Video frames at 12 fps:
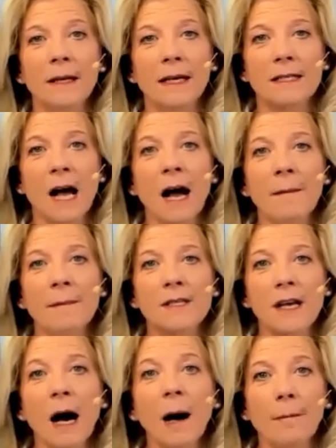Its time
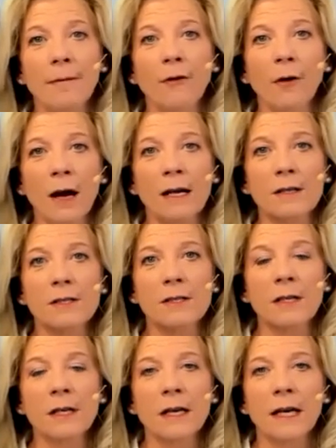is up for
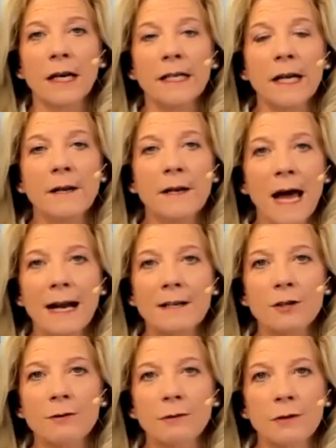us. In a
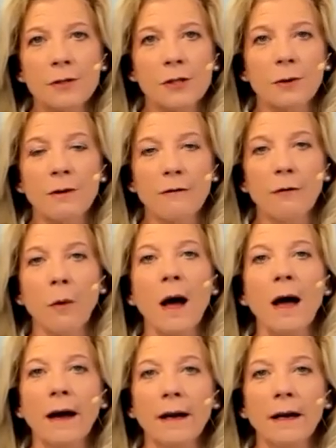natural sort of
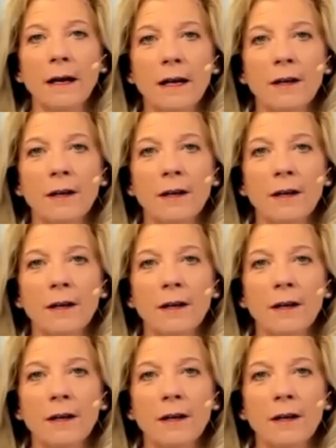way,